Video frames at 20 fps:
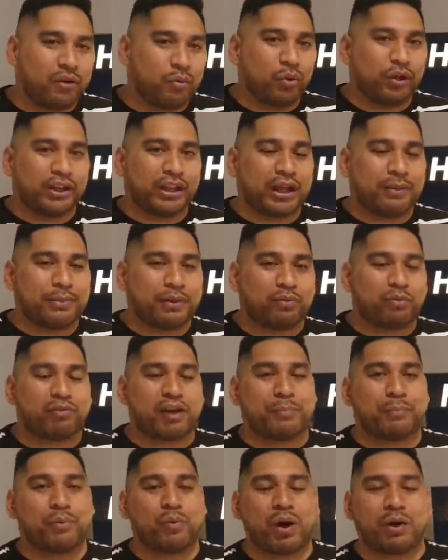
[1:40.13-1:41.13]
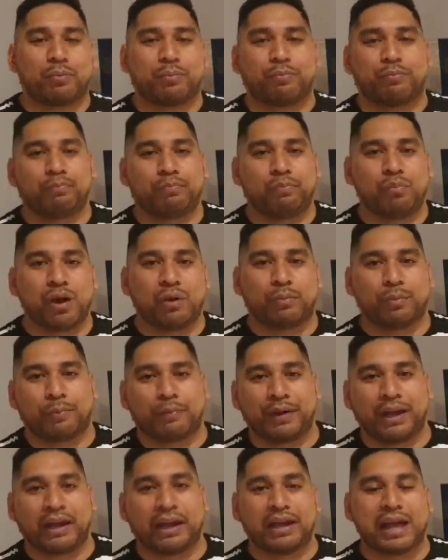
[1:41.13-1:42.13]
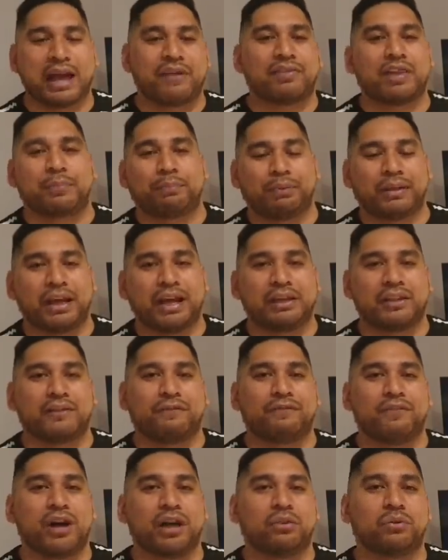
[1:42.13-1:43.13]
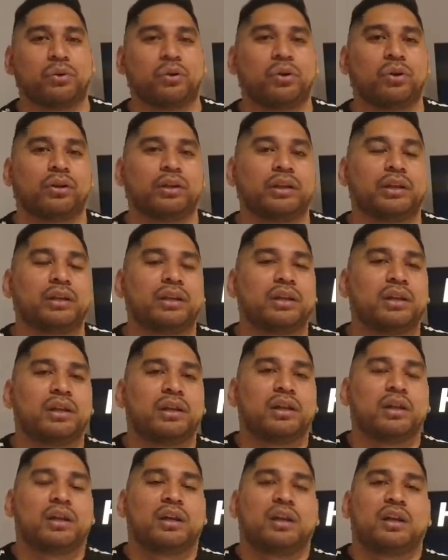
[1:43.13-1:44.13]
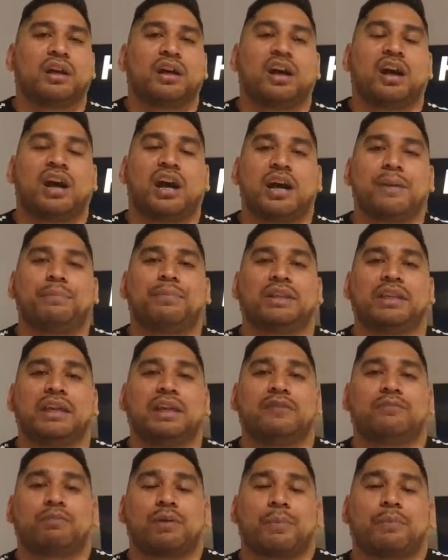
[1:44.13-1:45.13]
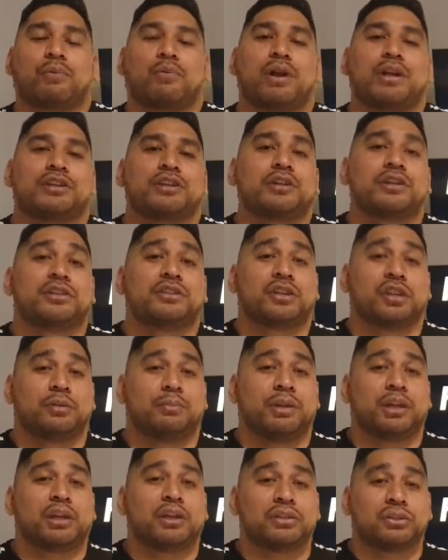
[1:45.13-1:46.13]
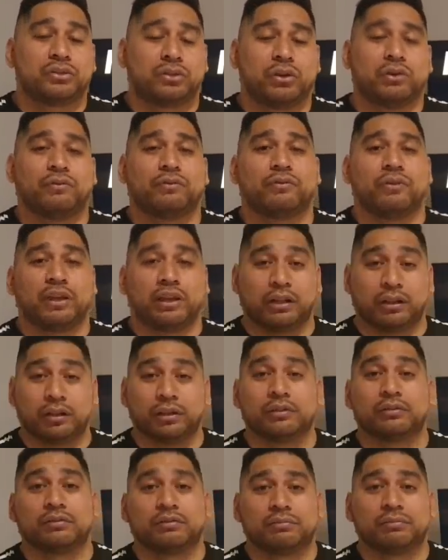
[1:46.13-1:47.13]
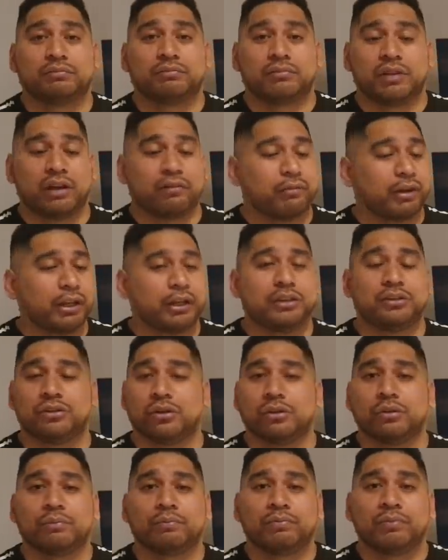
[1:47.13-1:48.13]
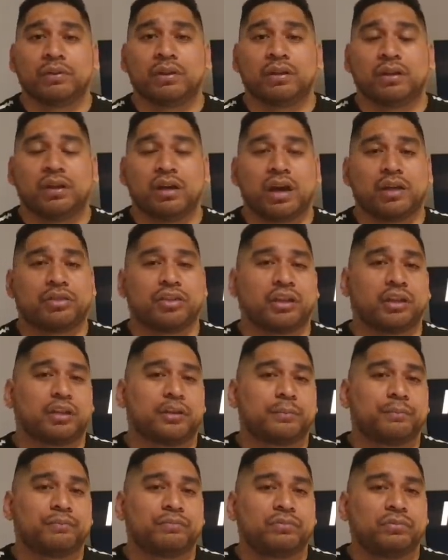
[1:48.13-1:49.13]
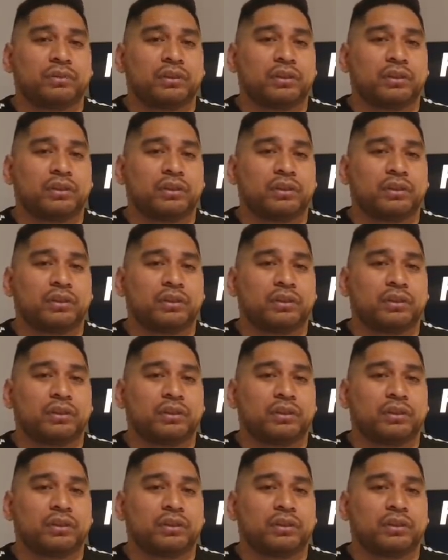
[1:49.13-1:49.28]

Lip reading: Will they be well prepared? Have they played their final early? I believe preparation is going to be a concern for England. I really do. I think